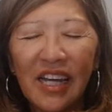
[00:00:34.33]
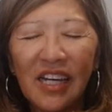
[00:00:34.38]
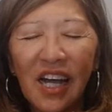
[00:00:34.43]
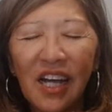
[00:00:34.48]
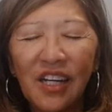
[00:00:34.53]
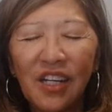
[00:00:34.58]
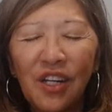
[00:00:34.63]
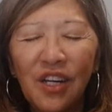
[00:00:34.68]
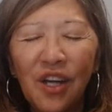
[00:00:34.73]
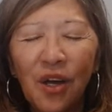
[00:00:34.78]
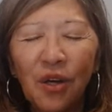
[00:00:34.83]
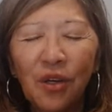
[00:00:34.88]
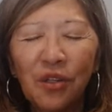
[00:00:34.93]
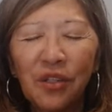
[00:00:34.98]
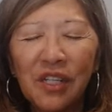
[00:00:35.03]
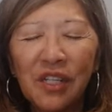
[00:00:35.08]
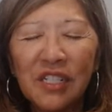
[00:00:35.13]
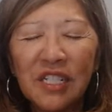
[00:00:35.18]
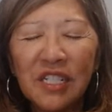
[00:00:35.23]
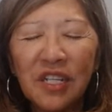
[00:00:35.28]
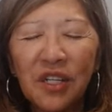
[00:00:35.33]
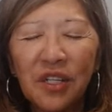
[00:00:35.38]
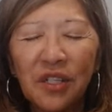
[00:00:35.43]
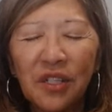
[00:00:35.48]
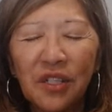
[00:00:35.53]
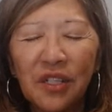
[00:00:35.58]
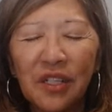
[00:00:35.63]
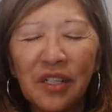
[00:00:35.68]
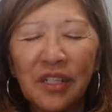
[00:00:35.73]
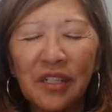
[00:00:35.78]
And I know this
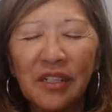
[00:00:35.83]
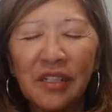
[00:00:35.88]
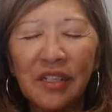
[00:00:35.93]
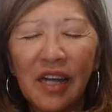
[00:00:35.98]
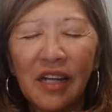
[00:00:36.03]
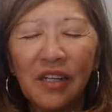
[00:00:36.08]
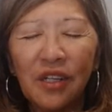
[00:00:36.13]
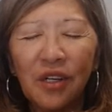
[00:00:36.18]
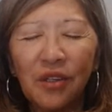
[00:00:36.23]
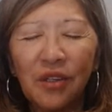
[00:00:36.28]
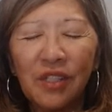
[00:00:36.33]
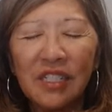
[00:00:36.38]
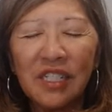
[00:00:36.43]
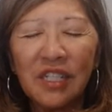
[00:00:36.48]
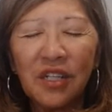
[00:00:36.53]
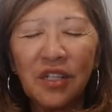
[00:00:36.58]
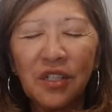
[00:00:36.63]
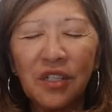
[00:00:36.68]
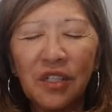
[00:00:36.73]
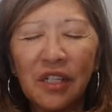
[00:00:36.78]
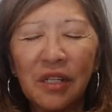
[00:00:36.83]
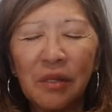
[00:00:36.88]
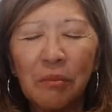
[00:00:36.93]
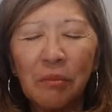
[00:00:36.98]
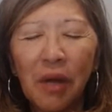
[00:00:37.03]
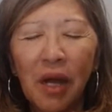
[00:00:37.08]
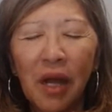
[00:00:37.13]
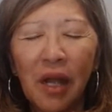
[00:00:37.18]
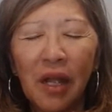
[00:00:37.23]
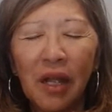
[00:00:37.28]
good. I know this good
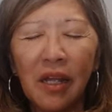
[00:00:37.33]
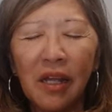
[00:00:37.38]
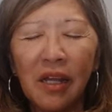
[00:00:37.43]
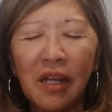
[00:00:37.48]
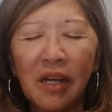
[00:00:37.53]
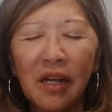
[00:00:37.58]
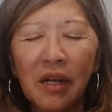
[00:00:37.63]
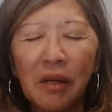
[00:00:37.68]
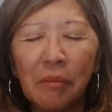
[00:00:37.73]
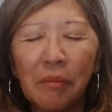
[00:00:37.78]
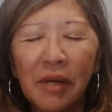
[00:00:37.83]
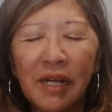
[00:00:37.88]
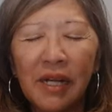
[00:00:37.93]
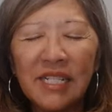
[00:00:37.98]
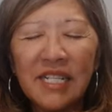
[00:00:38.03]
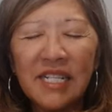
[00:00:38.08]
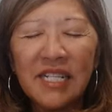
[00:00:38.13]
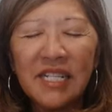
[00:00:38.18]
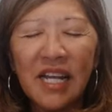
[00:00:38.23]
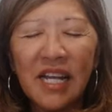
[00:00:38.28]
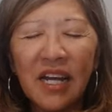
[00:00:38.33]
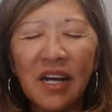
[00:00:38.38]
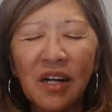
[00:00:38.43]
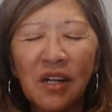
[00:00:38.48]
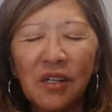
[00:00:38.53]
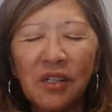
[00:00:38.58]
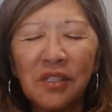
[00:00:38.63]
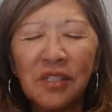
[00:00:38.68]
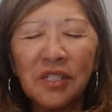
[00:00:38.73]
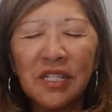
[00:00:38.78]
in my
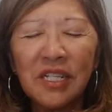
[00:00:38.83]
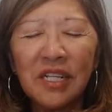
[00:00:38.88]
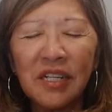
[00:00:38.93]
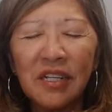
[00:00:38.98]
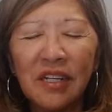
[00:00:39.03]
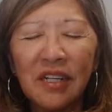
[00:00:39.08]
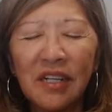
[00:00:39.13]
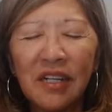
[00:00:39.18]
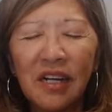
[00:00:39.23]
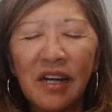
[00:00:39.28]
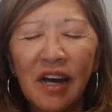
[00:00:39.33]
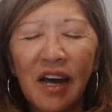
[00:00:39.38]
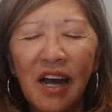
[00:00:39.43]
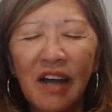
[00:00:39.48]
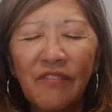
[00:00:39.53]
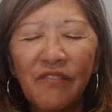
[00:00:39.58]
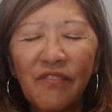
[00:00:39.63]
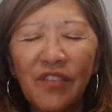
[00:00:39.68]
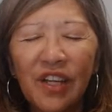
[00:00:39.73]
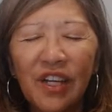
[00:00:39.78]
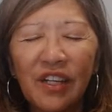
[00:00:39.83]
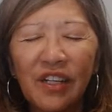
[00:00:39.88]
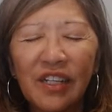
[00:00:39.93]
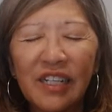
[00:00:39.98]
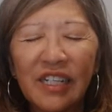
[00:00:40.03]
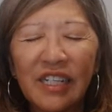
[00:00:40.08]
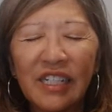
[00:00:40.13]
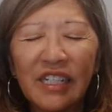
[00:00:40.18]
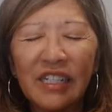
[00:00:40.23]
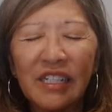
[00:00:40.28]
cells. I feel
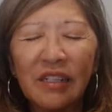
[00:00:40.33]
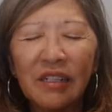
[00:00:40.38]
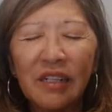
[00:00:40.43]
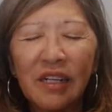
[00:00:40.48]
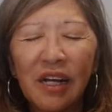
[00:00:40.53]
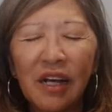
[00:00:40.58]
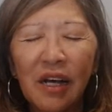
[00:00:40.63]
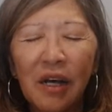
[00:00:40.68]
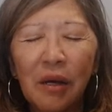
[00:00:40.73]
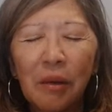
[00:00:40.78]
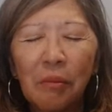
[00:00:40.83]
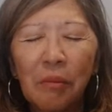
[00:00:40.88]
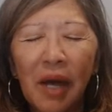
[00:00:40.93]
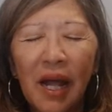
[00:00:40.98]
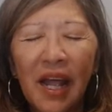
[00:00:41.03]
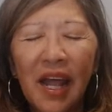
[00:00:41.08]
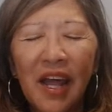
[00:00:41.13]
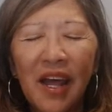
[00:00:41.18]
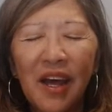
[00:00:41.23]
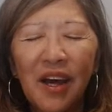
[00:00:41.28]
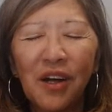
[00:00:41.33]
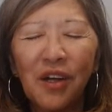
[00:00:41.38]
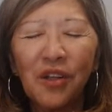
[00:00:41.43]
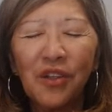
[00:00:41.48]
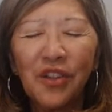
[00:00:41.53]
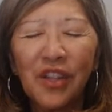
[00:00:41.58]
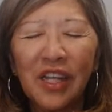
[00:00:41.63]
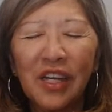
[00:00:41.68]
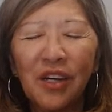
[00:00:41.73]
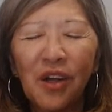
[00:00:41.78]
it in my
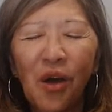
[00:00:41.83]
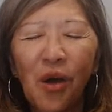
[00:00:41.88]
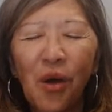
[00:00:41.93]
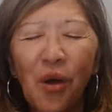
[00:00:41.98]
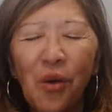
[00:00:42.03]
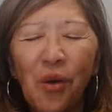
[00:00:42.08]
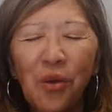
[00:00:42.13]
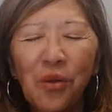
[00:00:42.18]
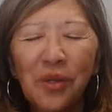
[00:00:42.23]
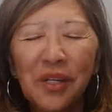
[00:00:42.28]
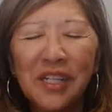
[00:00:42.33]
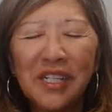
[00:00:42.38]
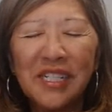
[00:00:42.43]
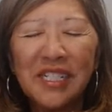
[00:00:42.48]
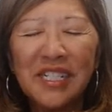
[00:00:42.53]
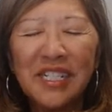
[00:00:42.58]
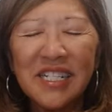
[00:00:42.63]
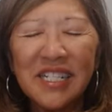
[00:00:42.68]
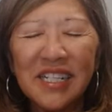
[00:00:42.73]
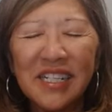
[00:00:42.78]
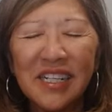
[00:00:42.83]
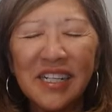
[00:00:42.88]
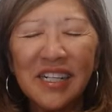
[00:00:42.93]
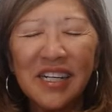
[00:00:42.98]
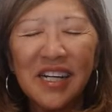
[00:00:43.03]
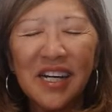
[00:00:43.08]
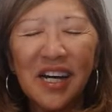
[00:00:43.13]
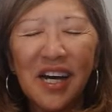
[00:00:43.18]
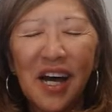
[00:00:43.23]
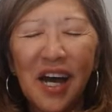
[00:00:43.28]
health and wholeness.
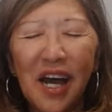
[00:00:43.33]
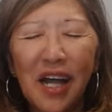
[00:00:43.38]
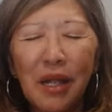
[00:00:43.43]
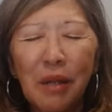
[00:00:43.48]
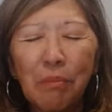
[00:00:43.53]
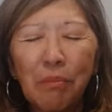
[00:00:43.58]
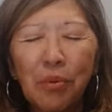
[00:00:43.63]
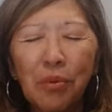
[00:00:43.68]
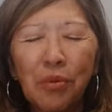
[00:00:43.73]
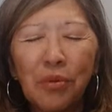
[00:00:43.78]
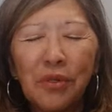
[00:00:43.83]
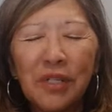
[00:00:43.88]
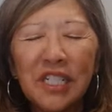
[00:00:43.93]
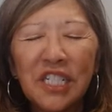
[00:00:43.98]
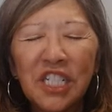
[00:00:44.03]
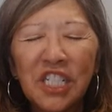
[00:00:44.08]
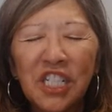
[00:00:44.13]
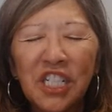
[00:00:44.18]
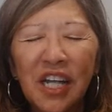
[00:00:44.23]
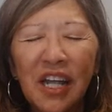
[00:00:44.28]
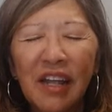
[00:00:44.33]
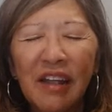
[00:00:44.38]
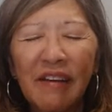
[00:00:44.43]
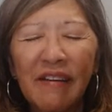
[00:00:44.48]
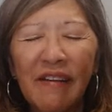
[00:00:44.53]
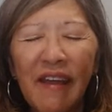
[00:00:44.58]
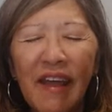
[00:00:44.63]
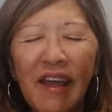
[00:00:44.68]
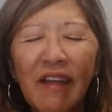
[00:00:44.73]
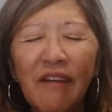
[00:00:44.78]
I
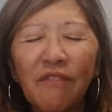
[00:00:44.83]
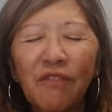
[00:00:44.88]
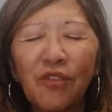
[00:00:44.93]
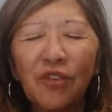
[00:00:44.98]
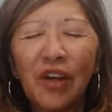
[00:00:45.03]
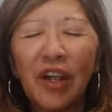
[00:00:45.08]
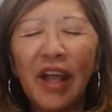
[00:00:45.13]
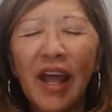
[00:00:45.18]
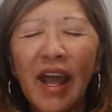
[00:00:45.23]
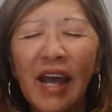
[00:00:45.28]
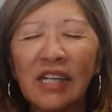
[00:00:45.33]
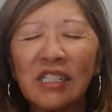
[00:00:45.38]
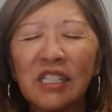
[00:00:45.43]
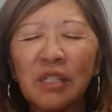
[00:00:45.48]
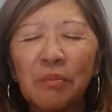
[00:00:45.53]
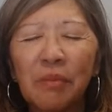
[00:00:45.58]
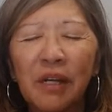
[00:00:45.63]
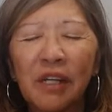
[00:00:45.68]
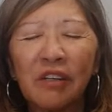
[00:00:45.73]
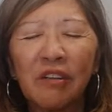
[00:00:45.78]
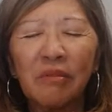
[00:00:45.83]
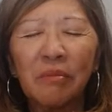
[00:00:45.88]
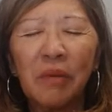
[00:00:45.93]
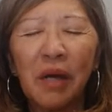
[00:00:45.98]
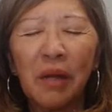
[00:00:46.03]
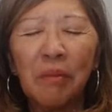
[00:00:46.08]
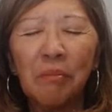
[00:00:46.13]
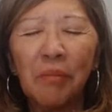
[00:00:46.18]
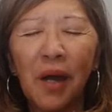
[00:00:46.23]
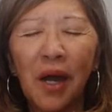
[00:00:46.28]
appreciate every aspect of
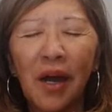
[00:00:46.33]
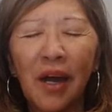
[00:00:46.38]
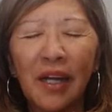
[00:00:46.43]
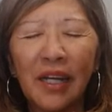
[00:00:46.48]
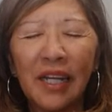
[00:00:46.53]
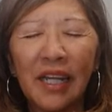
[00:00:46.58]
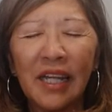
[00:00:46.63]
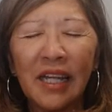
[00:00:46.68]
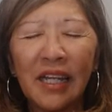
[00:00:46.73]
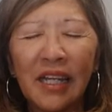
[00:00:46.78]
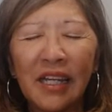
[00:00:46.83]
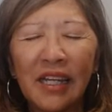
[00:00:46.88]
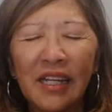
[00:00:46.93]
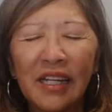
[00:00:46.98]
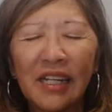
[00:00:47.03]
my body